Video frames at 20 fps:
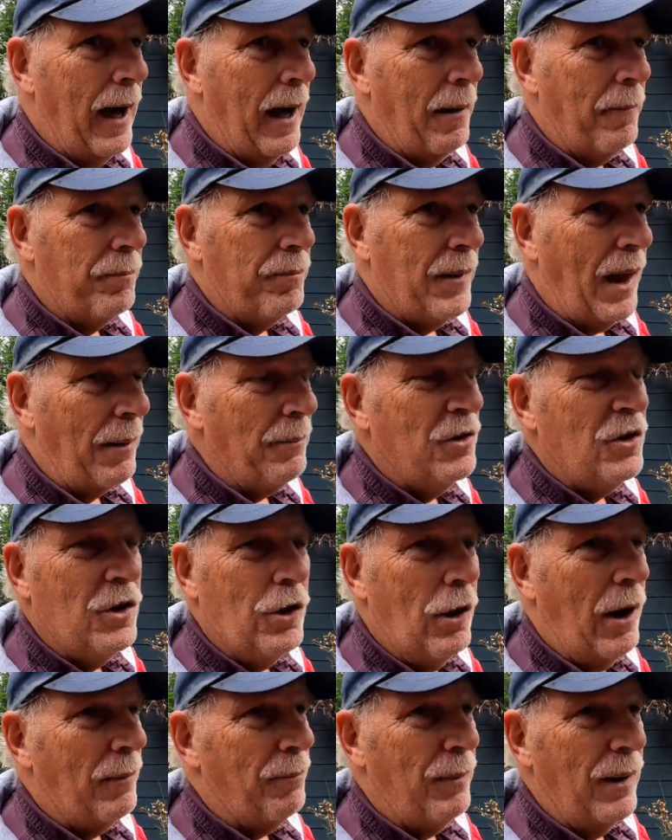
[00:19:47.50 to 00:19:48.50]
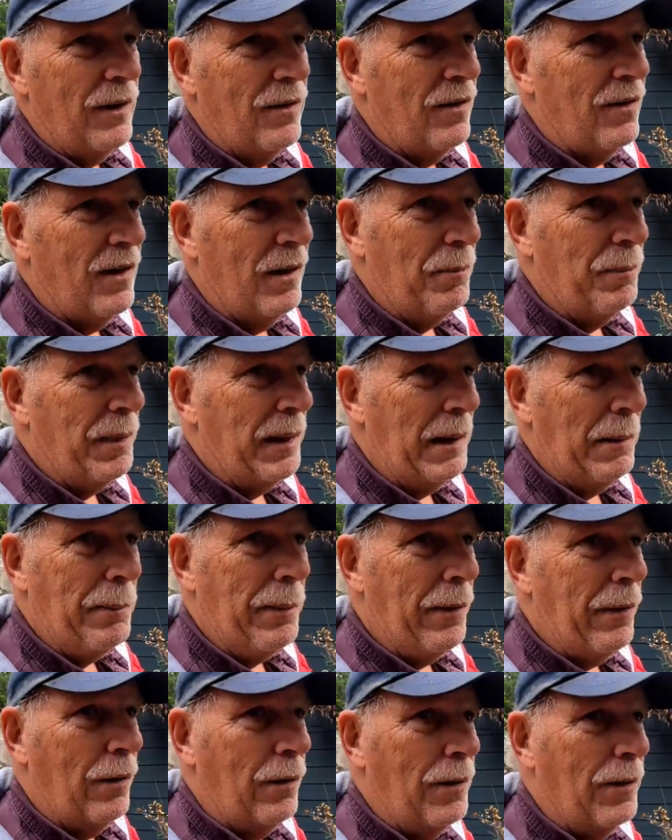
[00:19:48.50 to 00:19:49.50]
Um, I'm sure I missed some
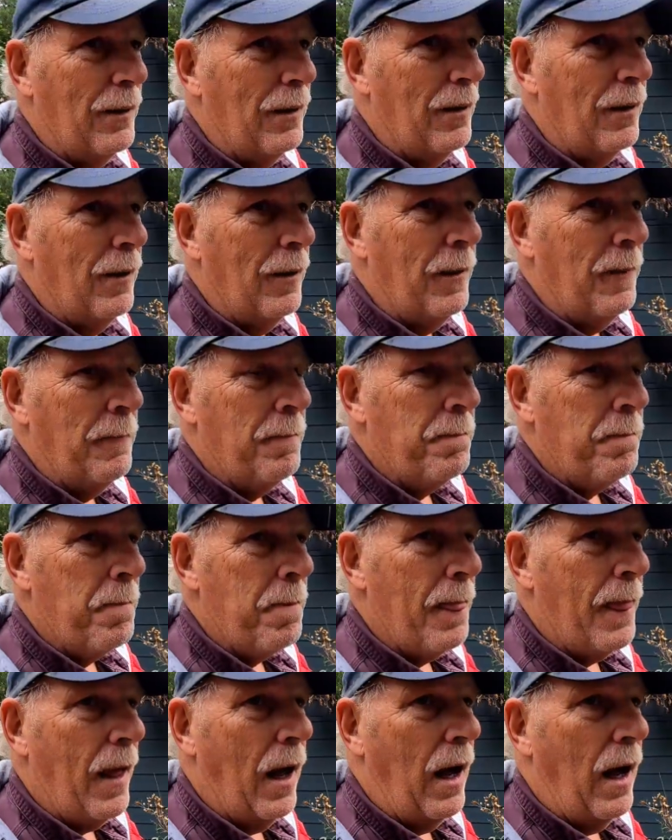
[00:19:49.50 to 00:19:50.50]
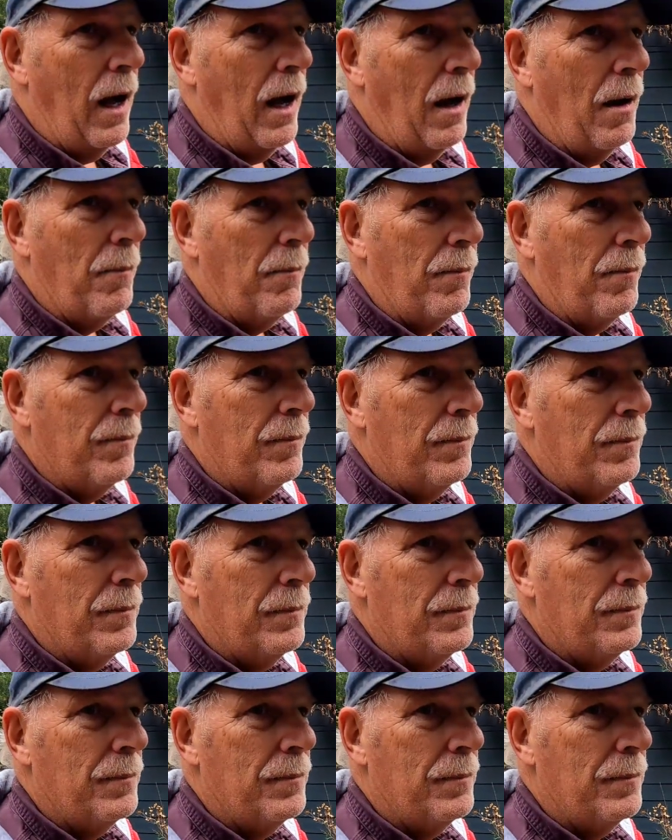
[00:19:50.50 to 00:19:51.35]
people, um,